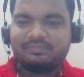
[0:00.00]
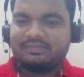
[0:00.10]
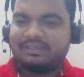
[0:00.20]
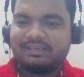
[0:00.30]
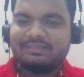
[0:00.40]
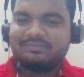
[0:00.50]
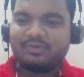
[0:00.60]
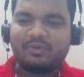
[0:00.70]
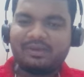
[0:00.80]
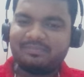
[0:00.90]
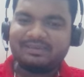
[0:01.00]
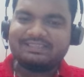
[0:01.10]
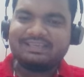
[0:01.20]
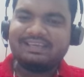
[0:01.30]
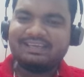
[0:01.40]
there is, okay,
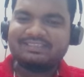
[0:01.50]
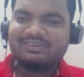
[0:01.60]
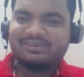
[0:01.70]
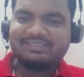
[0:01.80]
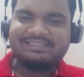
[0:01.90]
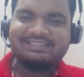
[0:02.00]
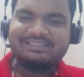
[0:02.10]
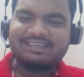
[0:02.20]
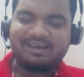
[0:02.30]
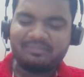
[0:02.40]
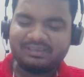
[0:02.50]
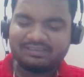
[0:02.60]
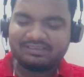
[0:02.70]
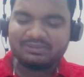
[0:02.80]
basically it calls, I mean,